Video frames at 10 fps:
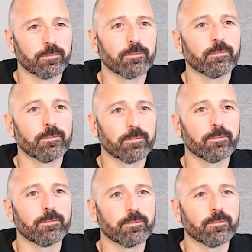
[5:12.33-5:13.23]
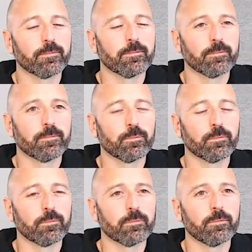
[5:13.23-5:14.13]

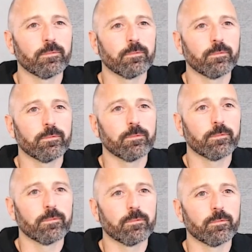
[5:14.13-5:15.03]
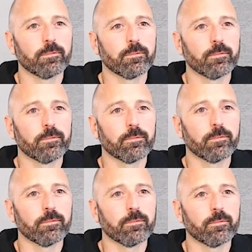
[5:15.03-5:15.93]

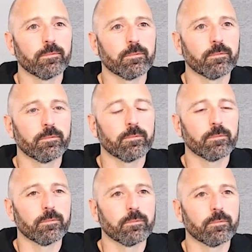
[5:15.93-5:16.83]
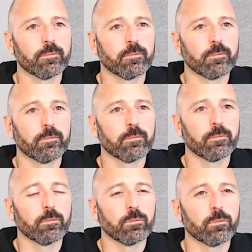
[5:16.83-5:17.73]

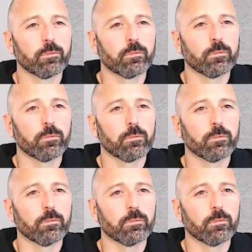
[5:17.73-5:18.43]
[no speech]